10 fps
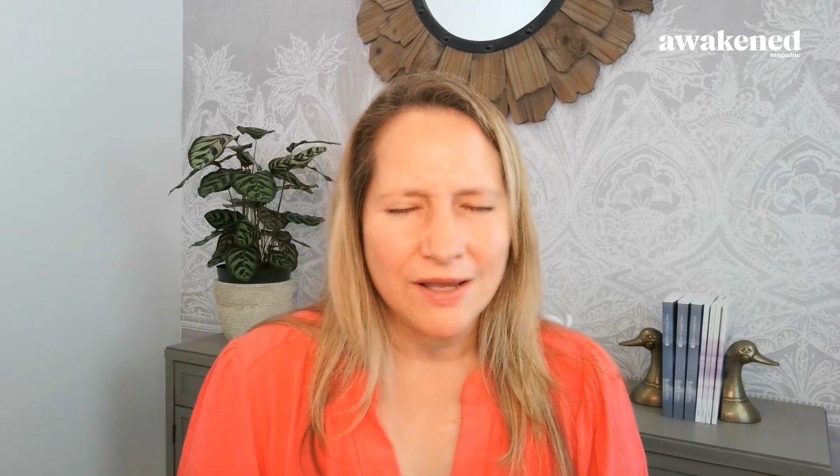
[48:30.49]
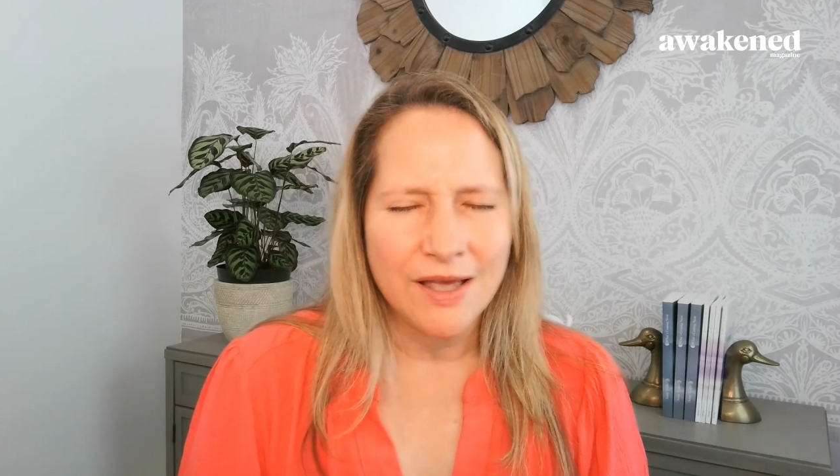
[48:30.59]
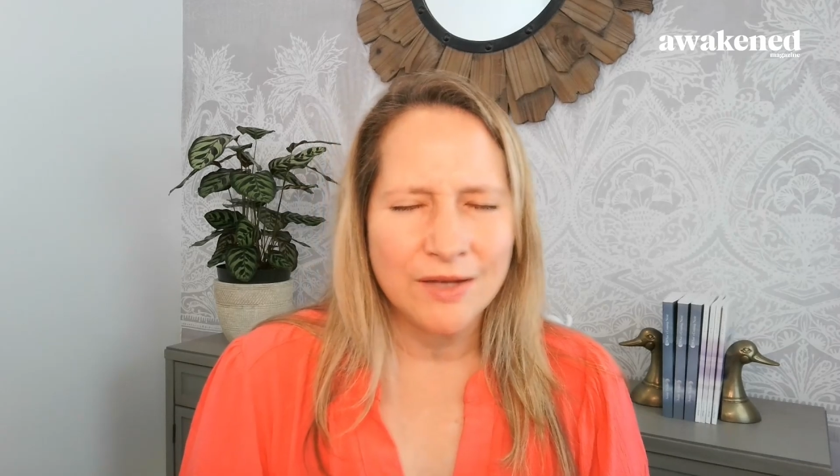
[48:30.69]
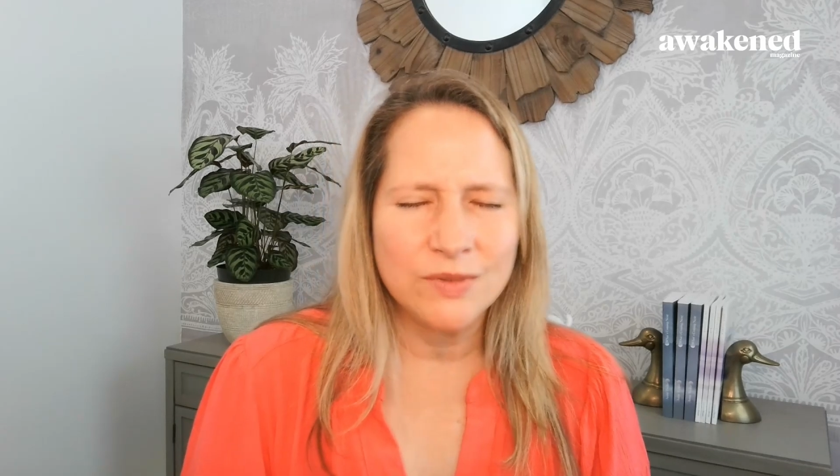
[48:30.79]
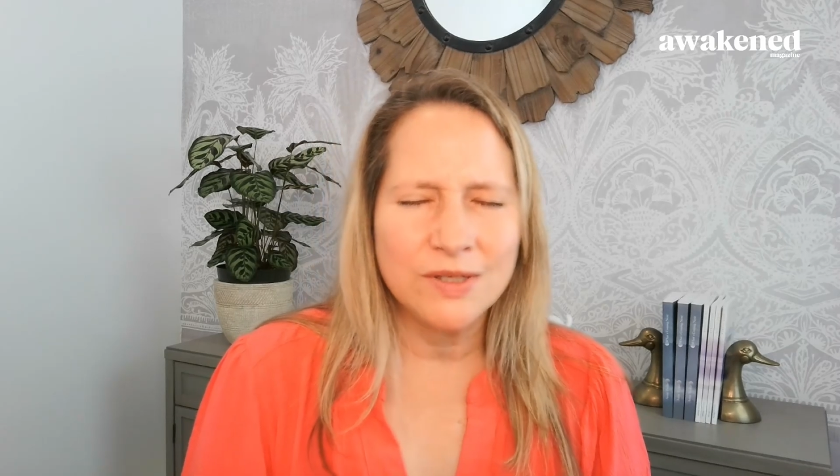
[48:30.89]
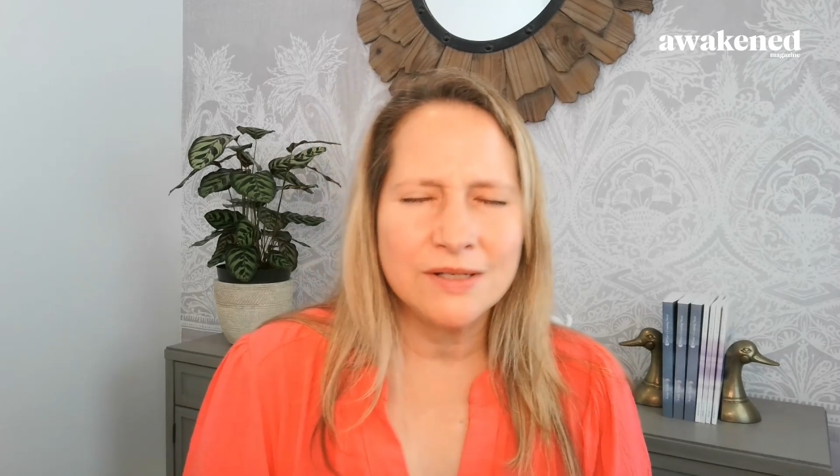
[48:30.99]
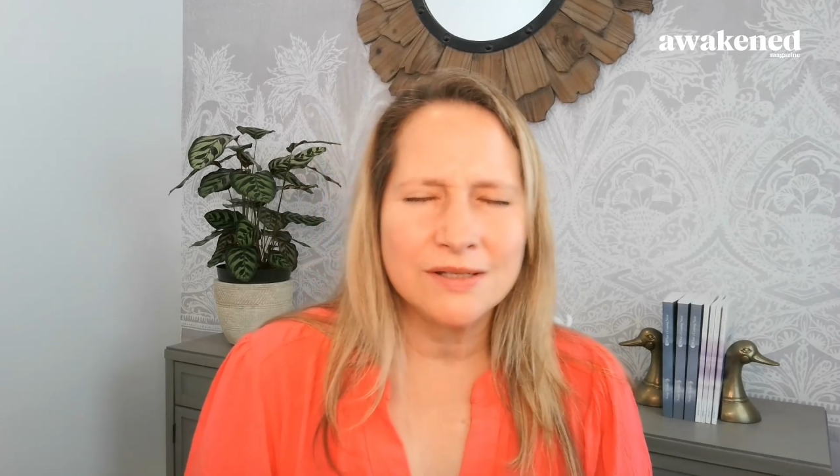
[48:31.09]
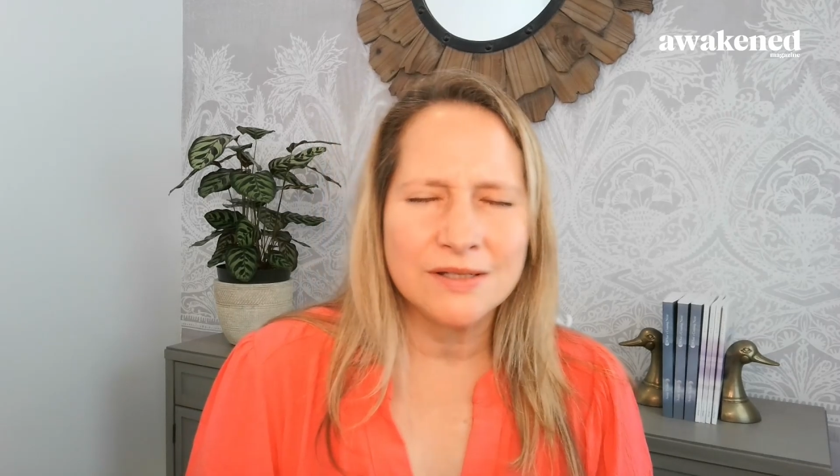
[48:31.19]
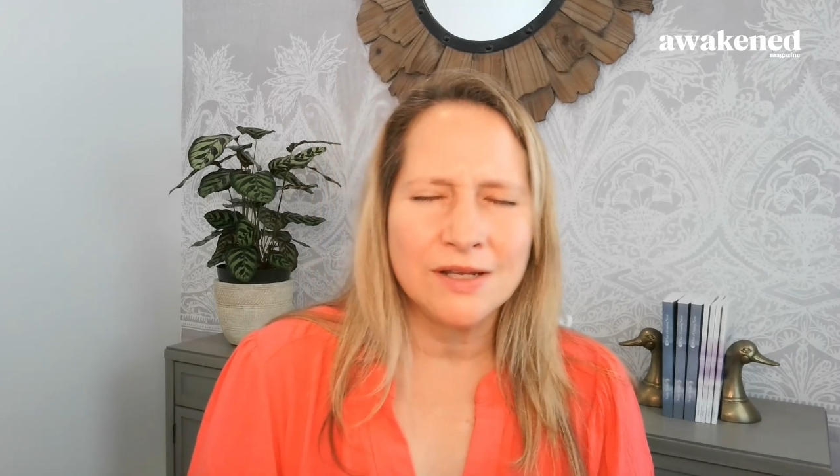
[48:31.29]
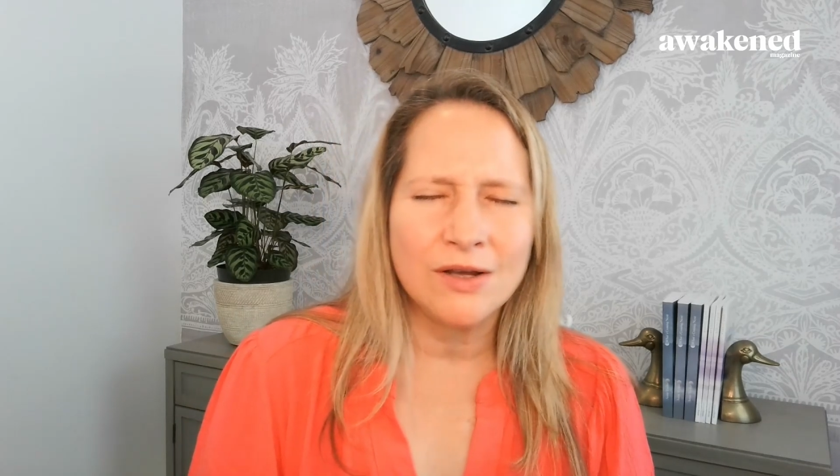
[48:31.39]
and we
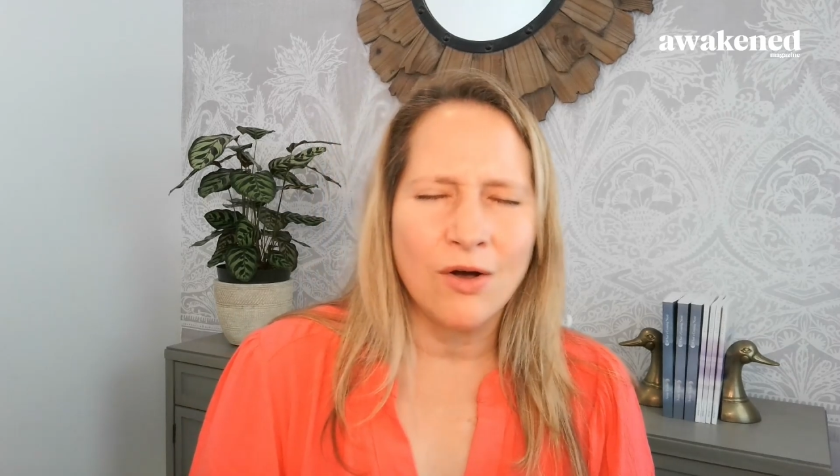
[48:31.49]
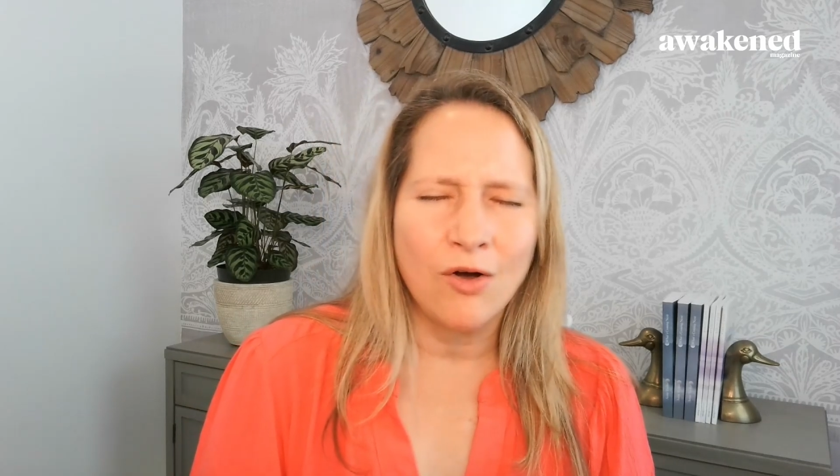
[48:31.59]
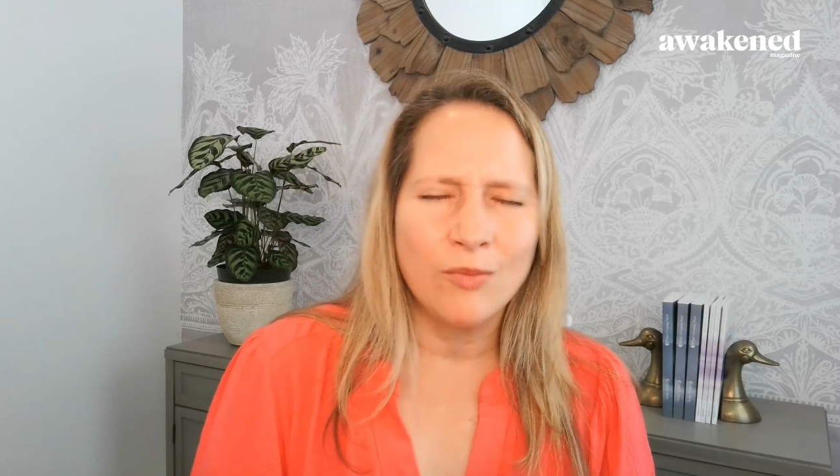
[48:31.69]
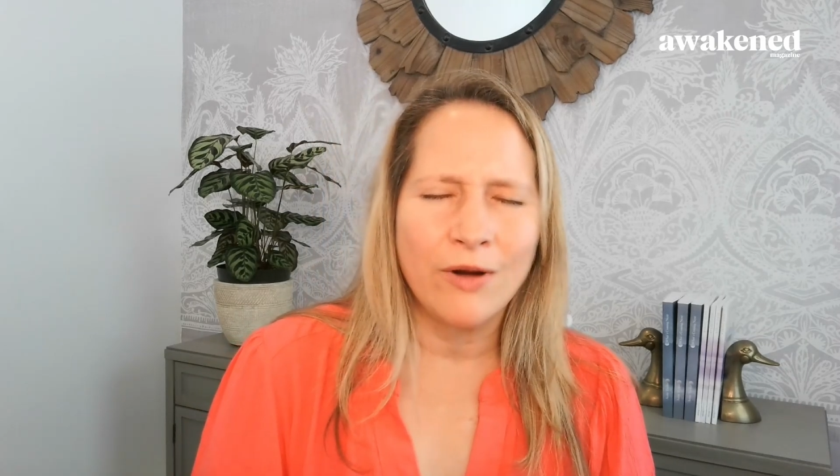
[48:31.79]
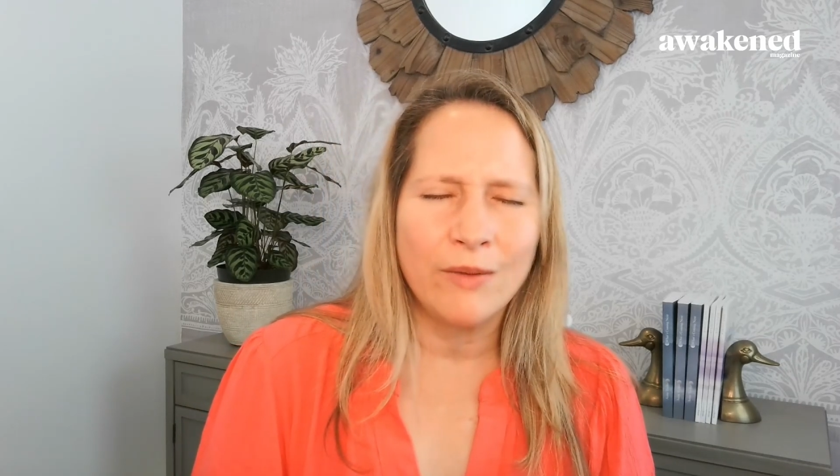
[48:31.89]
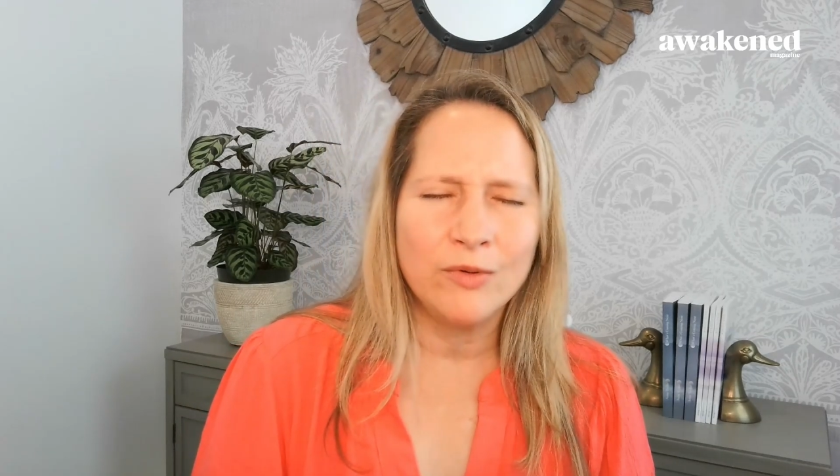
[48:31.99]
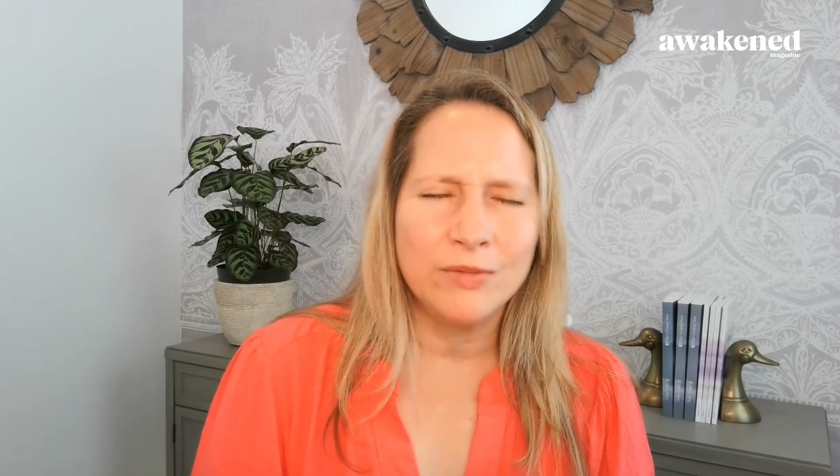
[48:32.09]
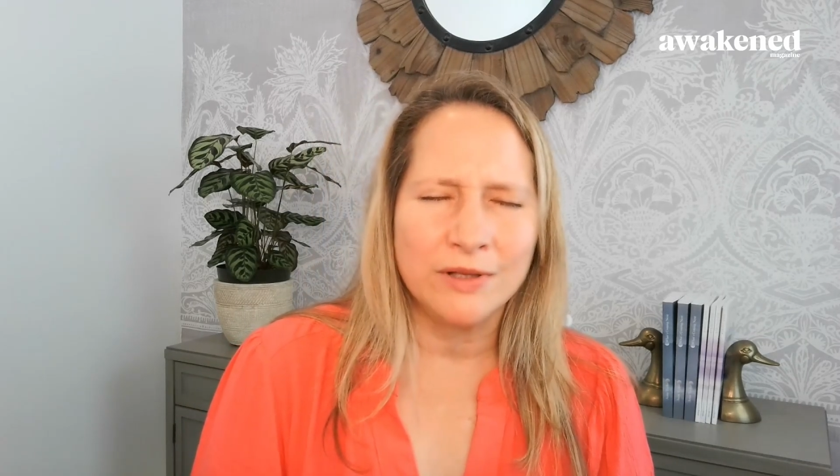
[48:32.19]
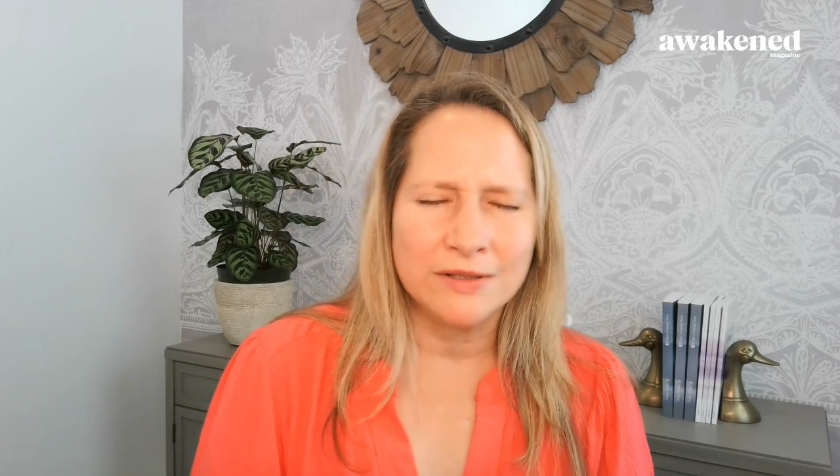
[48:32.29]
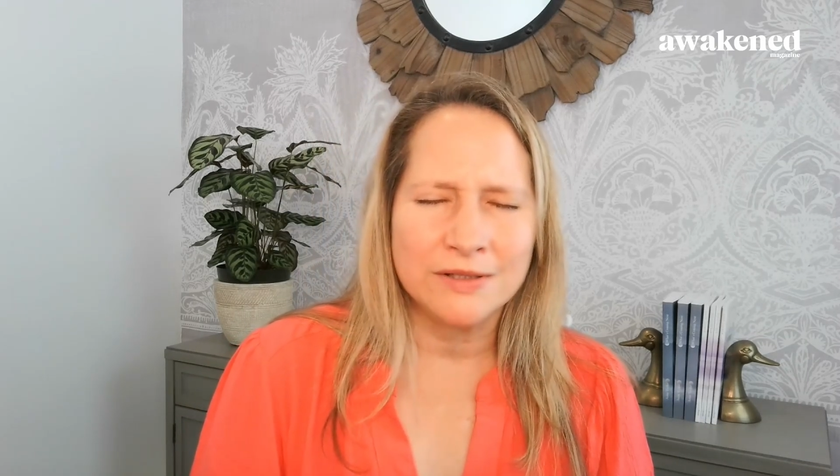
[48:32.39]
see all
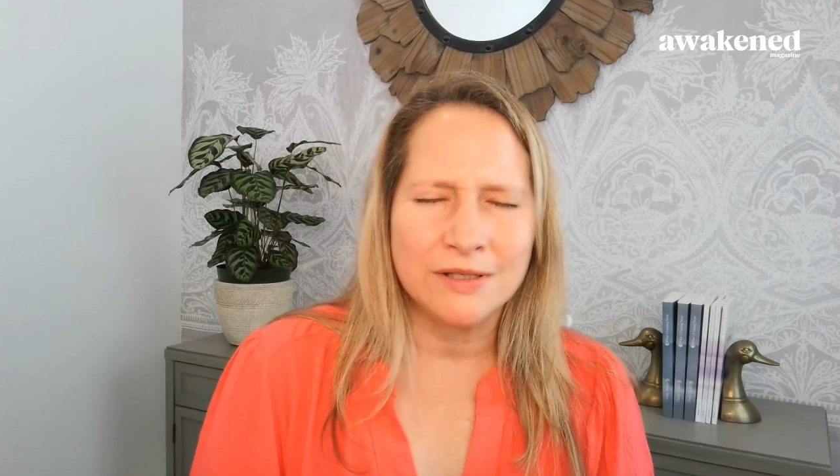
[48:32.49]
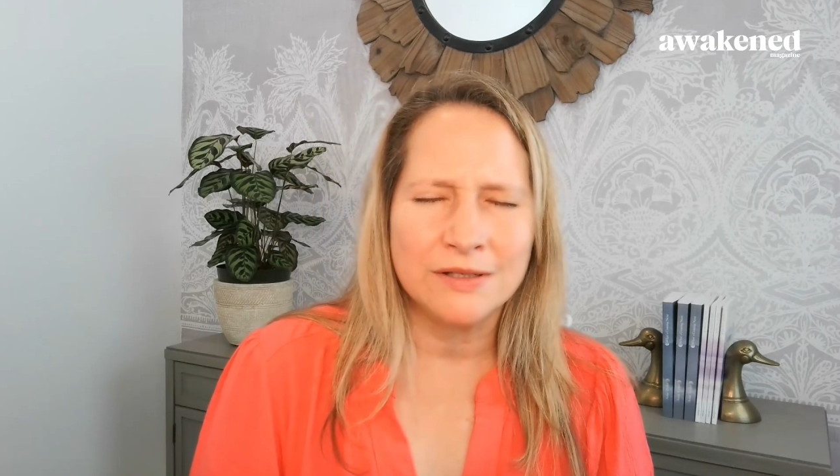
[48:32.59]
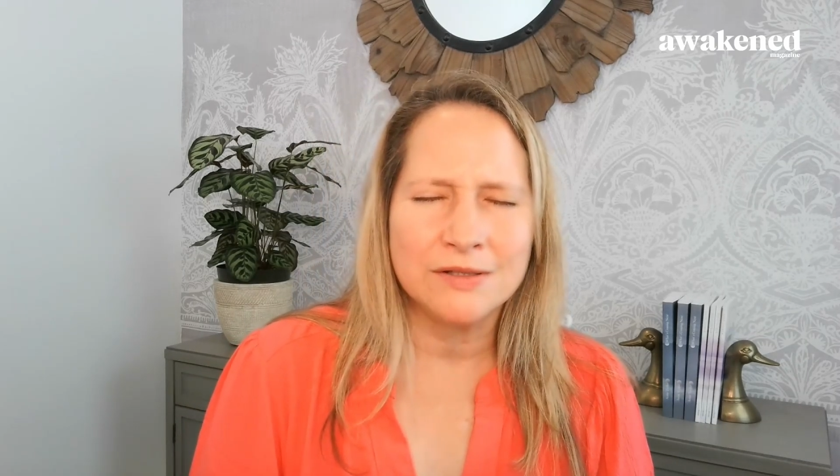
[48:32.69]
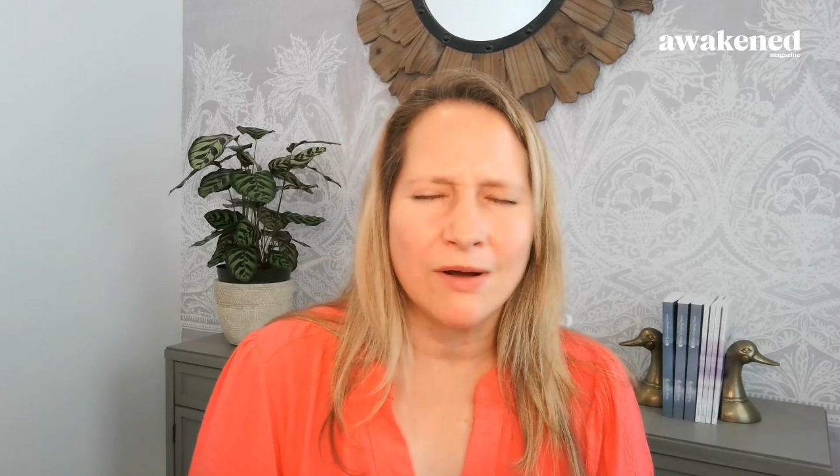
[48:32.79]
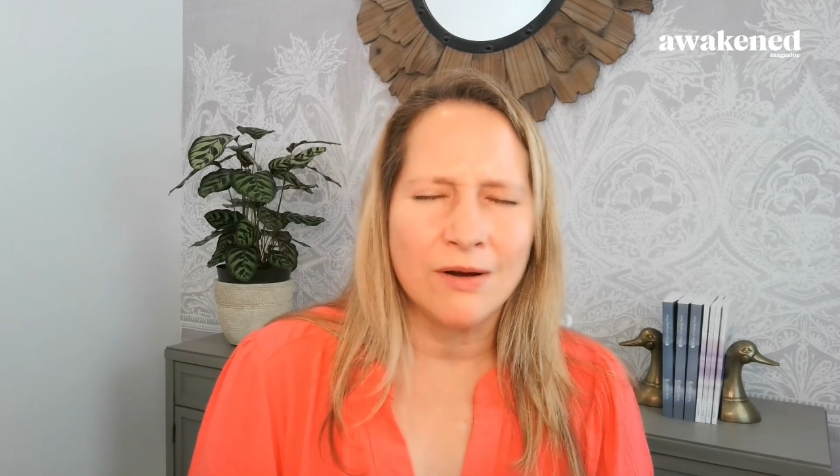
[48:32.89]
probabilities